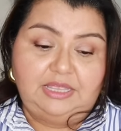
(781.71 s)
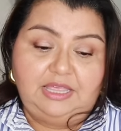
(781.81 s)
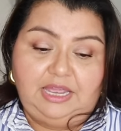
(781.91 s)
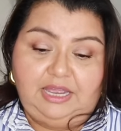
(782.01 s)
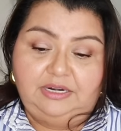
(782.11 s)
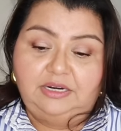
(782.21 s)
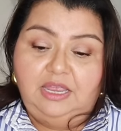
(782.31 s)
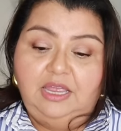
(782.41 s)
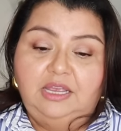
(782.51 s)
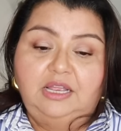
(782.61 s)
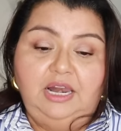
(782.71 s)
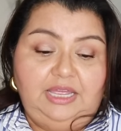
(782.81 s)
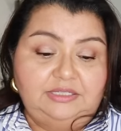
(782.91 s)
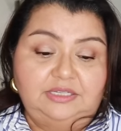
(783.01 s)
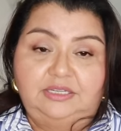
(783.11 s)
that
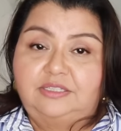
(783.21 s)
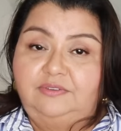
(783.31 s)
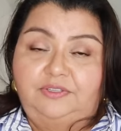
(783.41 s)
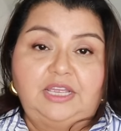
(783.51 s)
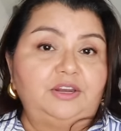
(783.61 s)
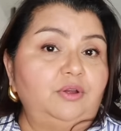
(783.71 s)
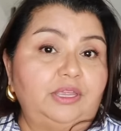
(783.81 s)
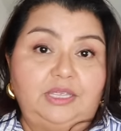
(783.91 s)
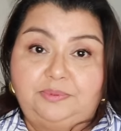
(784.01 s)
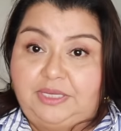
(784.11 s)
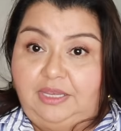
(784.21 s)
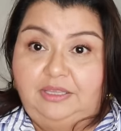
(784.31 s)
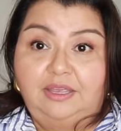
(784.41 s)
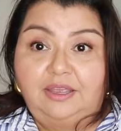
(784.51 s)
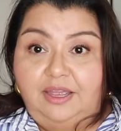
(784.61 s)
classics. If it, I know I keep saying
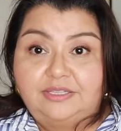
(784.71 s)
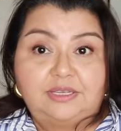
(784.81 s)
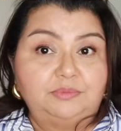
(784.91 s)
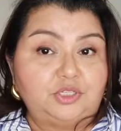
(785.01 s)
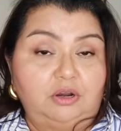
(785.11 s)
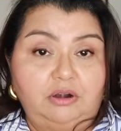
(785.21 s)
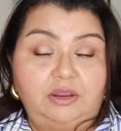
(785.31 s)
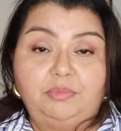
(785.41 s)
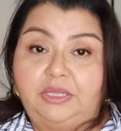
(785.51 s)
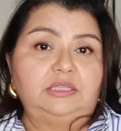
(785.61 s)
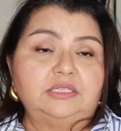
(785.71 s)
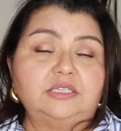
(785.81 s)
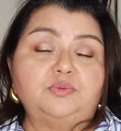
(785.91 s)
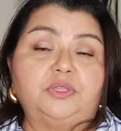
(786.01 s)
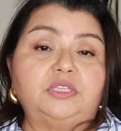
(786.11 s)
that, guys, I'm sorry, but this
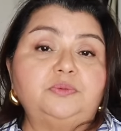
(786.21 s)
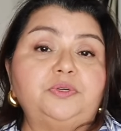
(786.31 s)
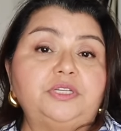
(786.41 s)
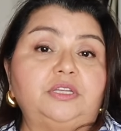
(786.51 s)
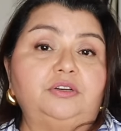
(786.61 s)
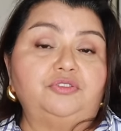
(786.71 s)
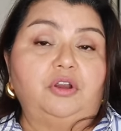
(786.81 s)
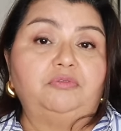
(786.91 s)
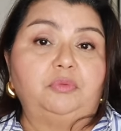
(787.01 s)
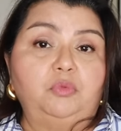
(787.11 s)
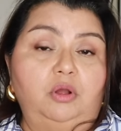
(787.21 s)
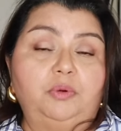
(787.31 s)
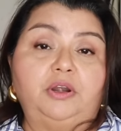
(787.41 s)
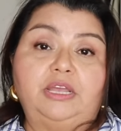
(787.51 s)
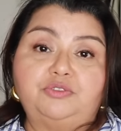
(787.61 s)
is what this particular drop from
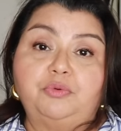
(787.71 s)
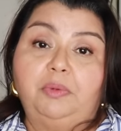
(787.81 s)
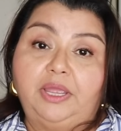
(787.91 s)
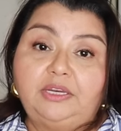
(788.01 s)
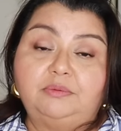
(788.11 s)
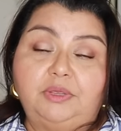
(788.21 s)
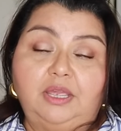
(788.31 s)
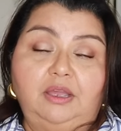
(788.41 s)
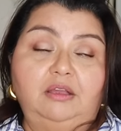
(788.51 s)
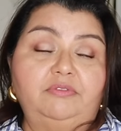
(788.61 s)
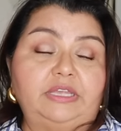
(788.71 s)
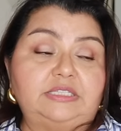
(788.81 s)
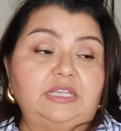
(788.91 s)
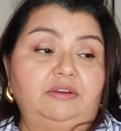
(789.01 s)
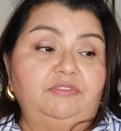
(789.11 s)
Walmart has reminded me of.
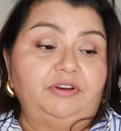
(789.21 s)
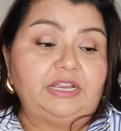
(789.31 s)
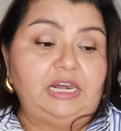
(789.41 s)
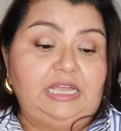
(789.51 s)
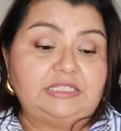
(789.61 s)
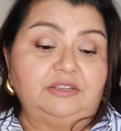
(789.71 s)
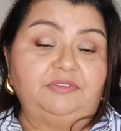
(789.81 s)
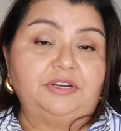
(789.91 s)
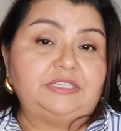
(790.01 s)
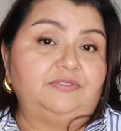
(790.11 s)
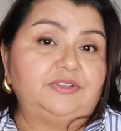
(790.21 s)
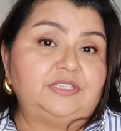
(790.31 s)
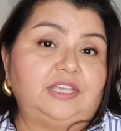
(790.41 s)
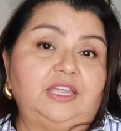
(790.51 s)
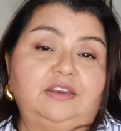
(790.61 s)
It's that very classic, very
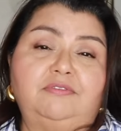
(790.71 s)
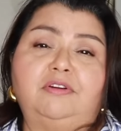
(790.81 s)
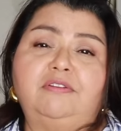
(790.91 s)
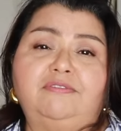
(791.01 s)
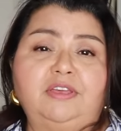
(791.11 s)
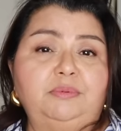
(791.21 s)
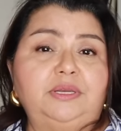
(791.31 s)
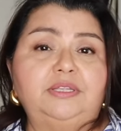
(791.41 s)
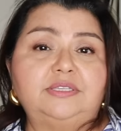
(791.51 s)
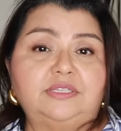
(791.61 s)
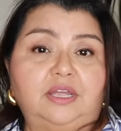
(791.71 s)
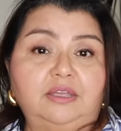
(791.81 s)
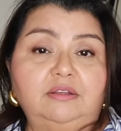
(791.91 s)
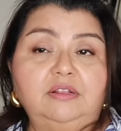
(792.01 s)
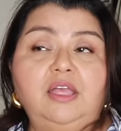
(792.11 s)
sophisticated, very feminine
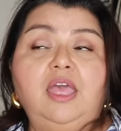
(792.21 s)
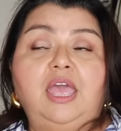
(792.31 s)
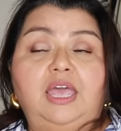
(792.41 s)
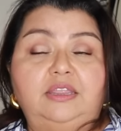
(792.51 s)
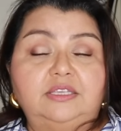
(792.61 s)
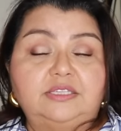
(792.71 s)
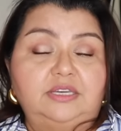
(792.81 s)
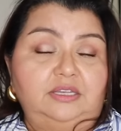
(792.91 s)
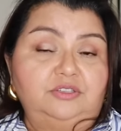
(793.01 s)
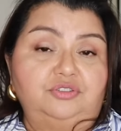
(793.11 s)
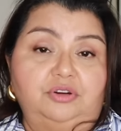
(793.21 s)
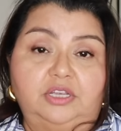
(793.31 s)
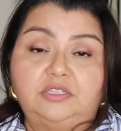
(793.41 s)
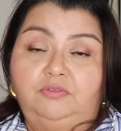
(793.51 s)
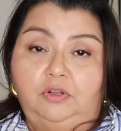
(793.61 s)
style, and this next
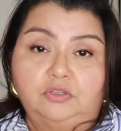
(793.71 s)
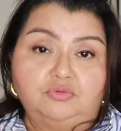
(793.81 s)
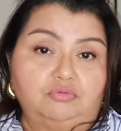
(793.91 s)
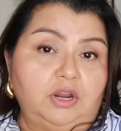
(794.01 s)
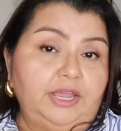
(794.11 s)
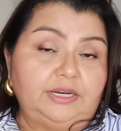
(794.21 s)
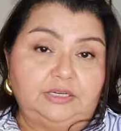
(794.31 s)
dress falls right